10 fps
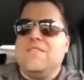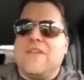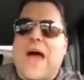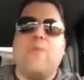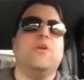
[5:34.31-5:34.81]

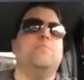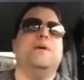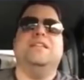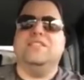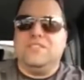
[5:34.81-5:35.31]
that would
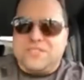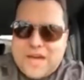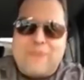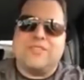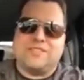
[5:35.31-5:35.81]
have been
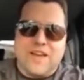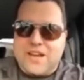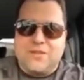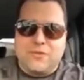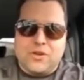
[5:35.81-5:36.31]

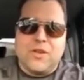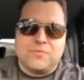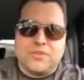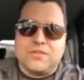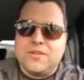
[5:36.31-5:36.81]
devastating for
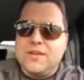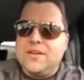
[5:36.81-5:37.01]
Clemson.